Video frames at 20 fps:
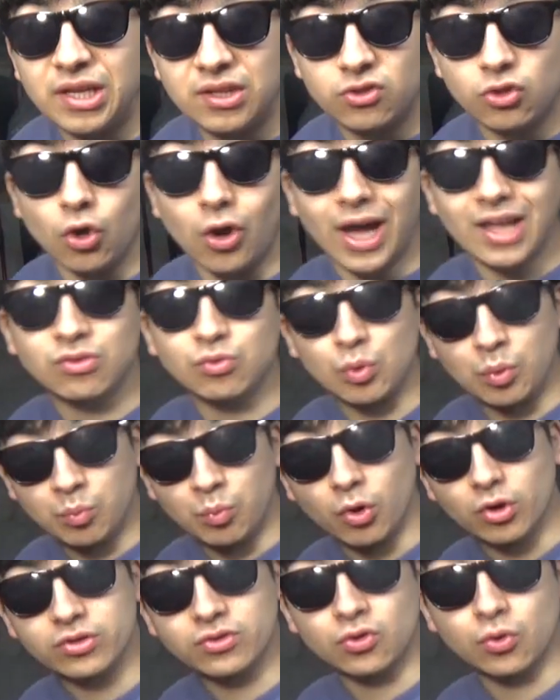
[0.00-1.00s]
he still has
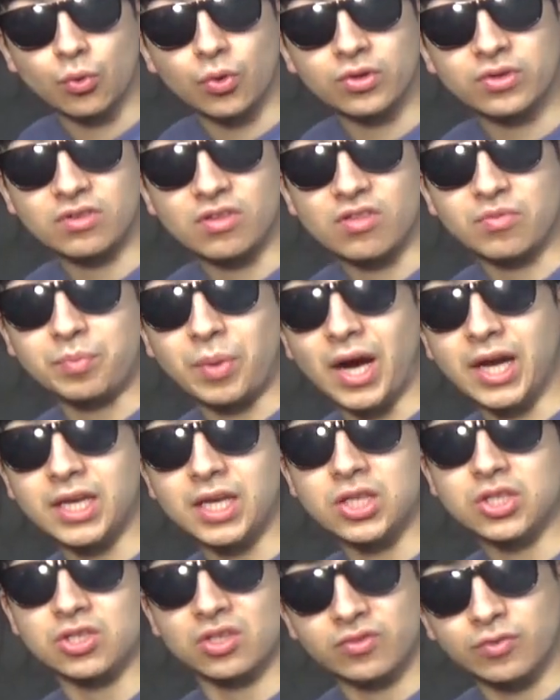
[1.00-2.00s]
remorse towards the spy
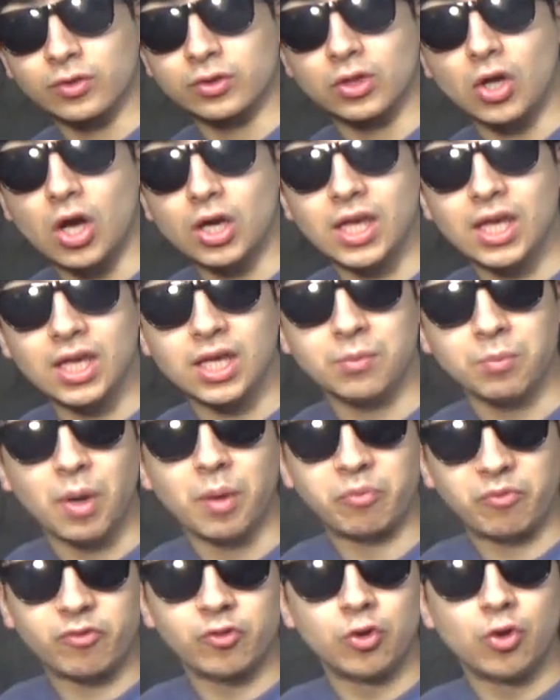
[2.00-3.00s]
ninjas for locking him
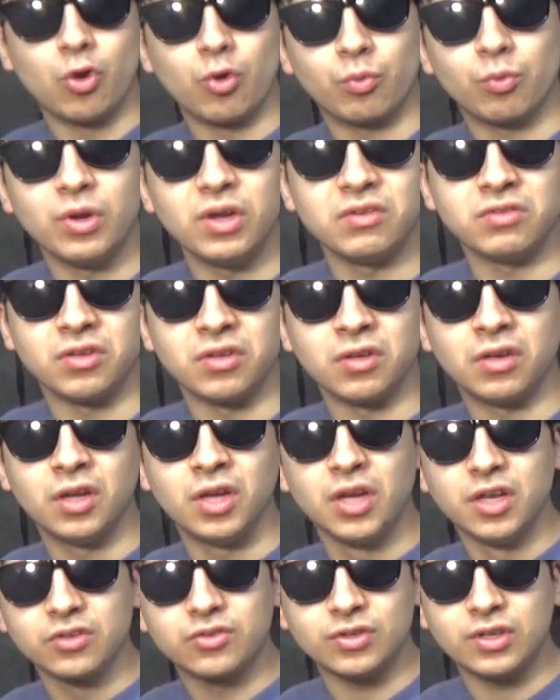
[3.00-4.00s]
up for no reason.
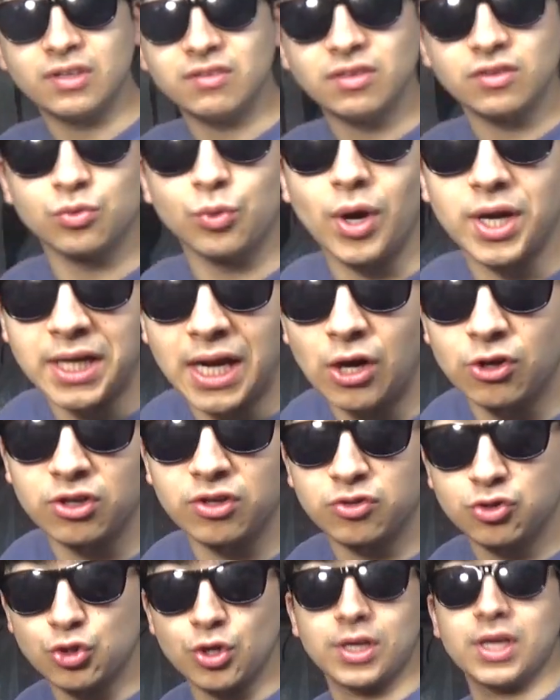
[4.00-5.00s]
So this is why now
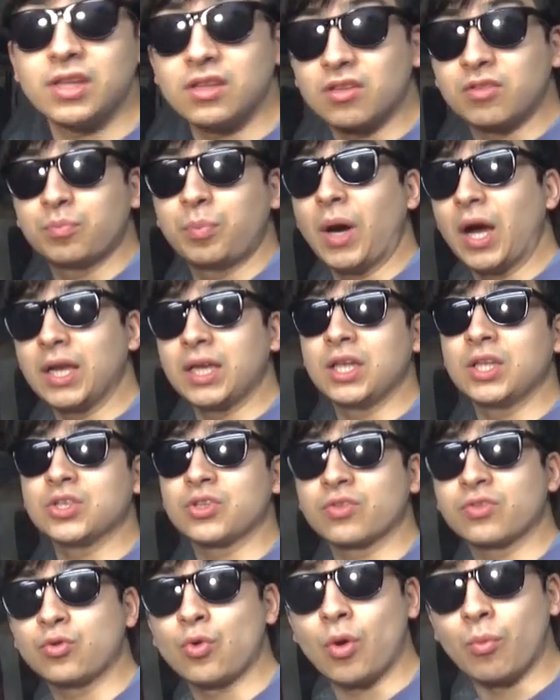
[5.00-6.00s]
he's tricking the spy
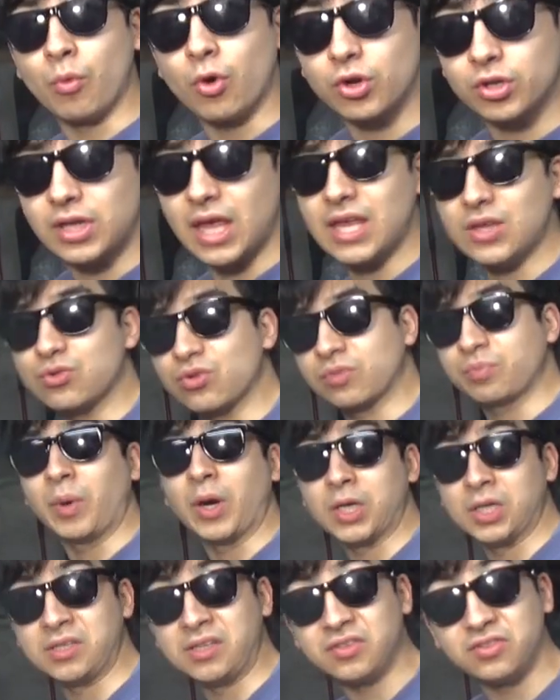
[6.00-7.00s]
ninjas to a more dangerous
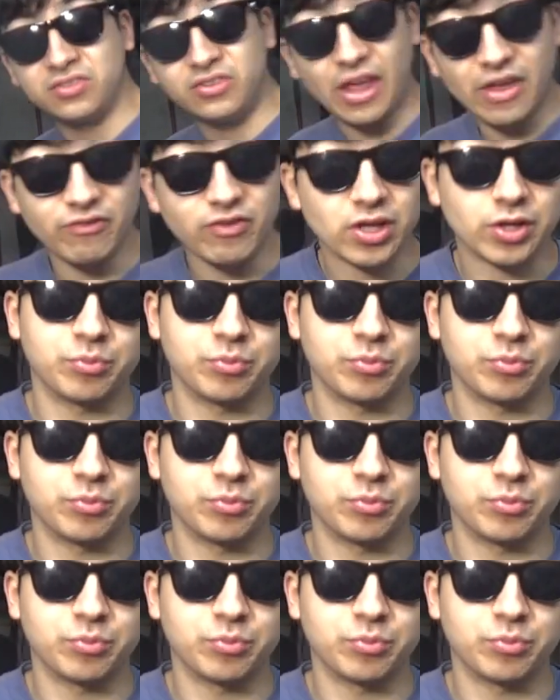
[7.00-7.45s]
spot and he's saving